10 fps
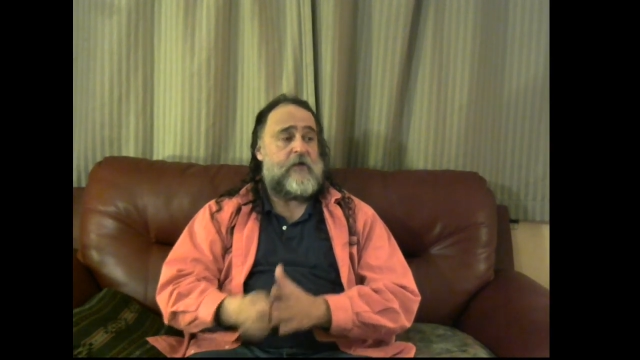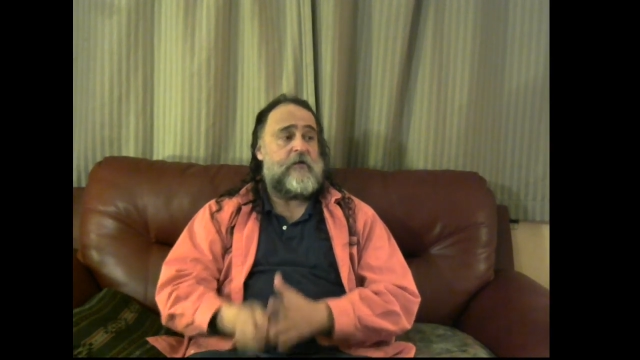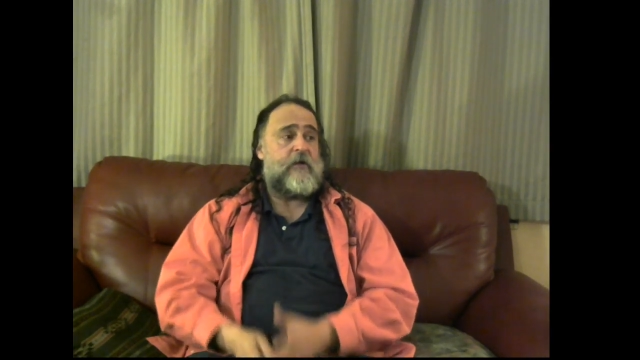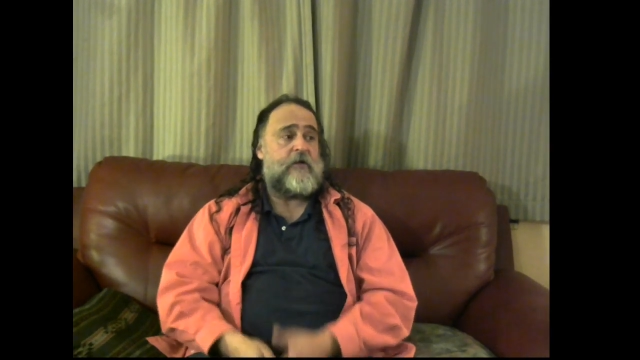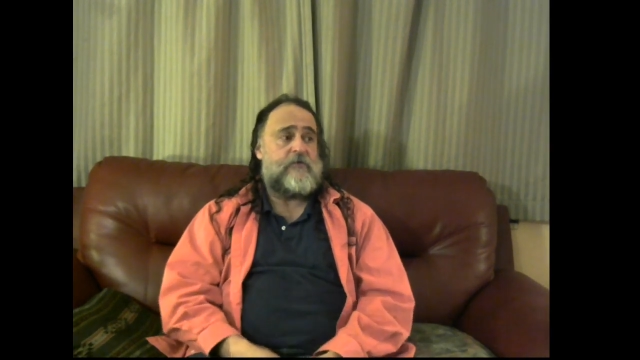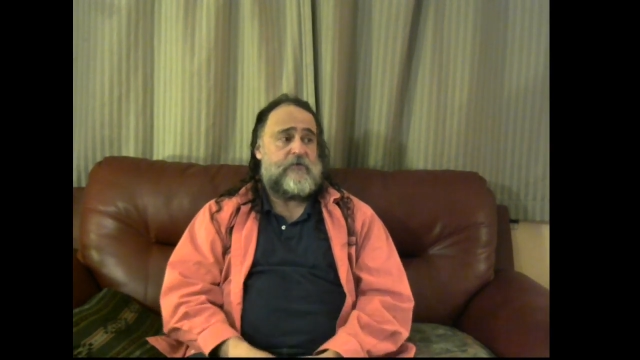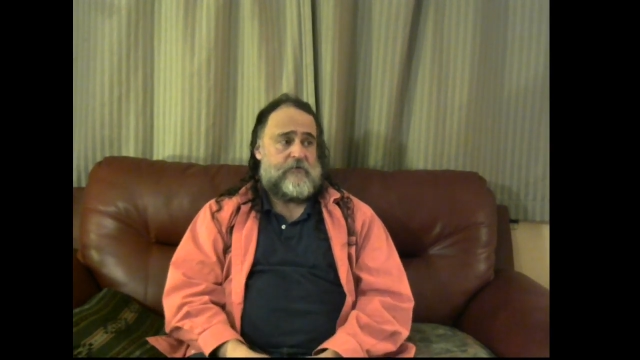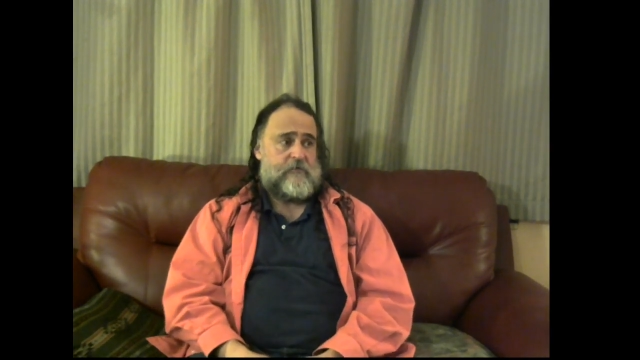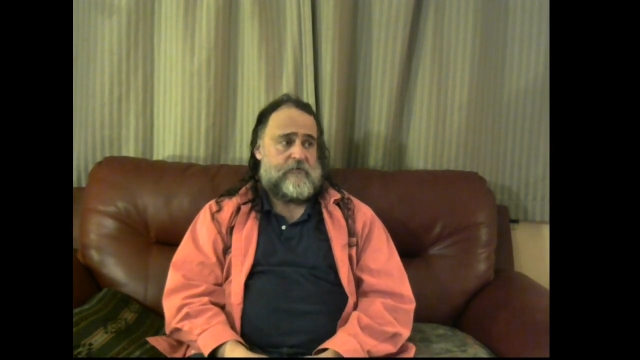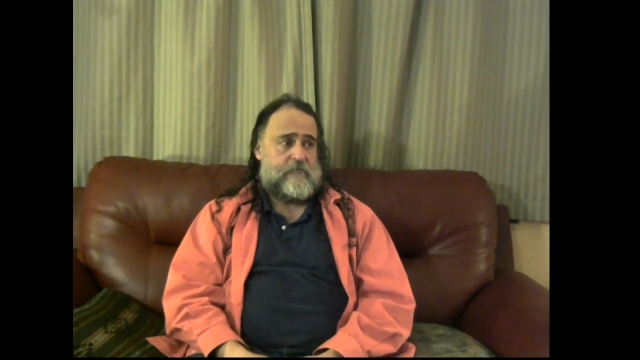induction
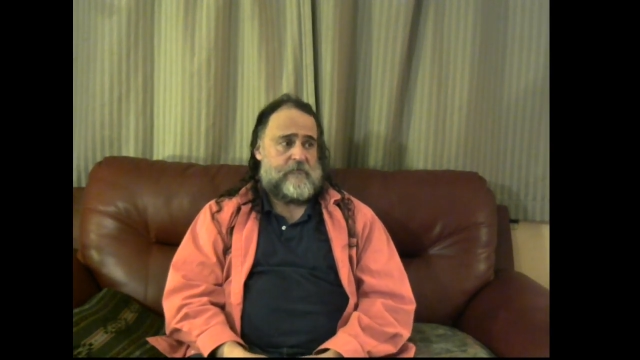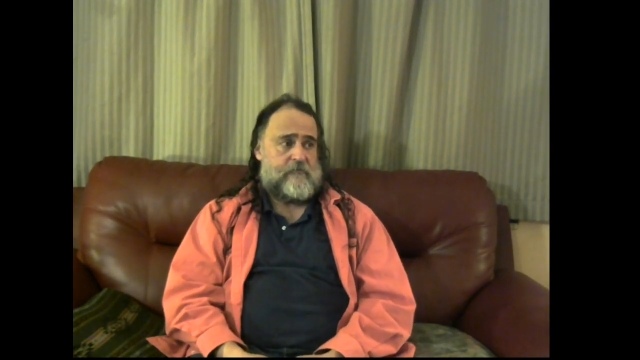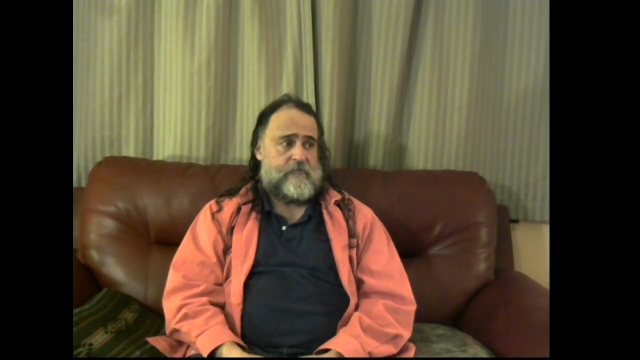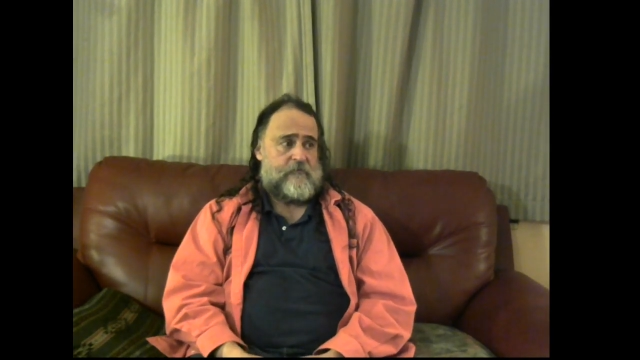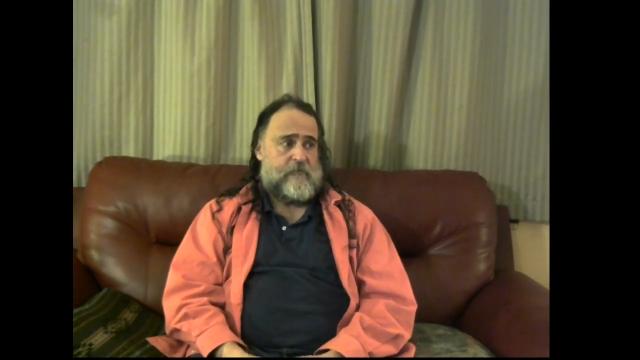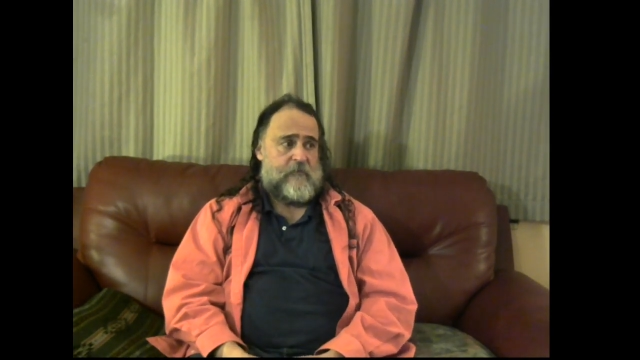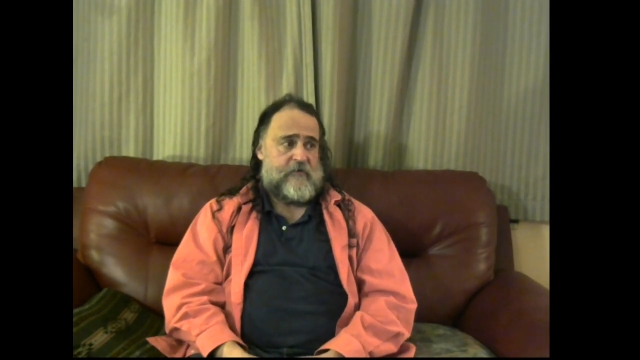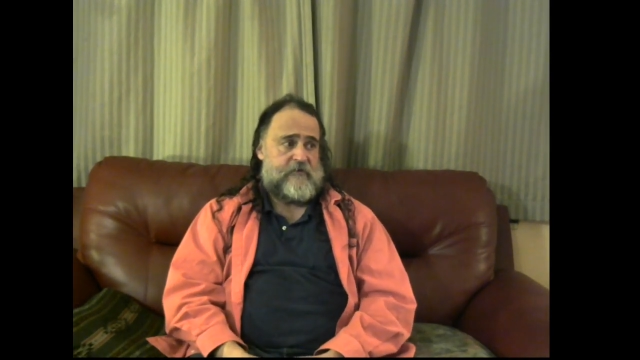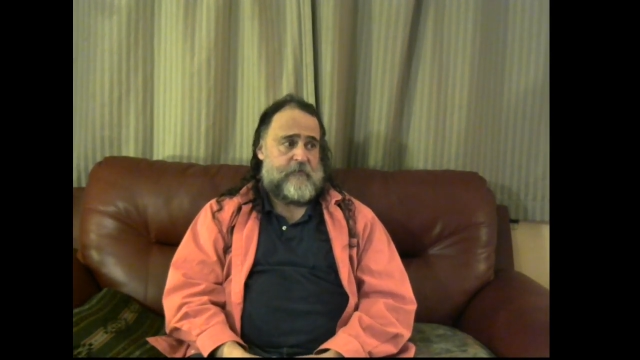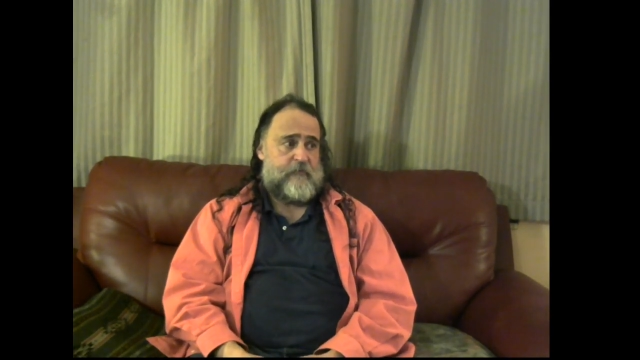
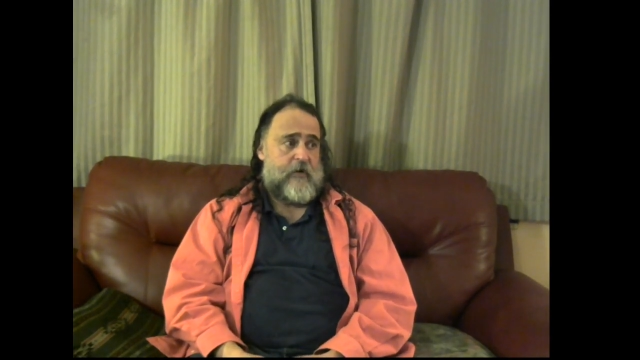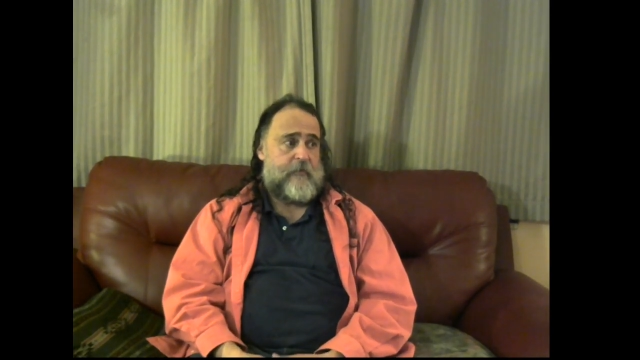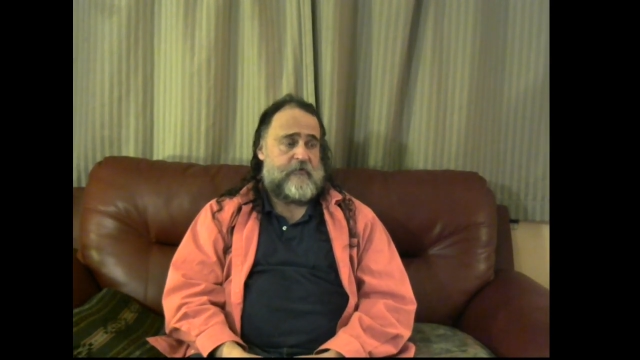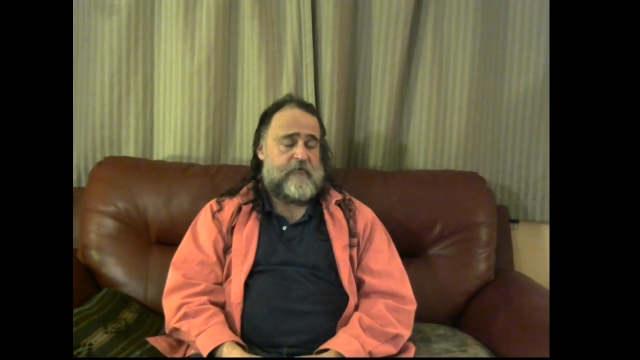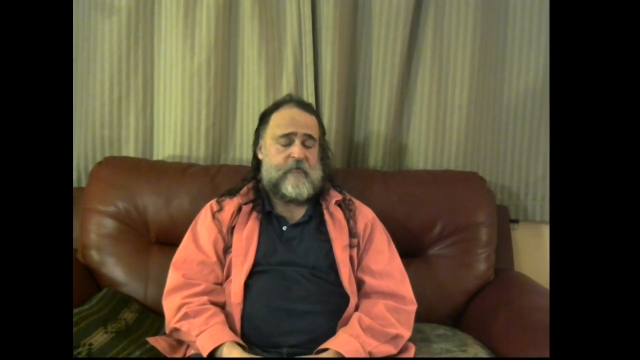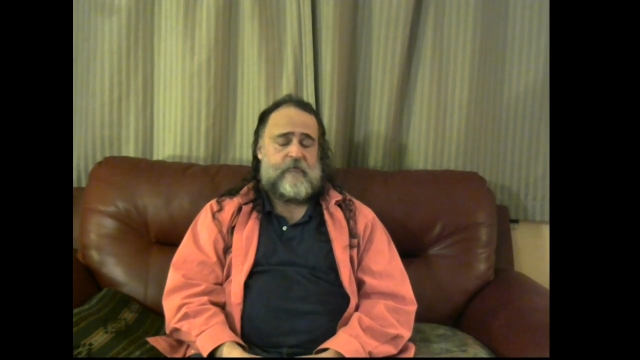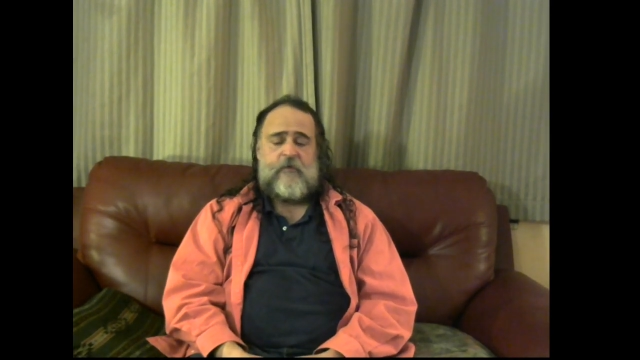is the proper term.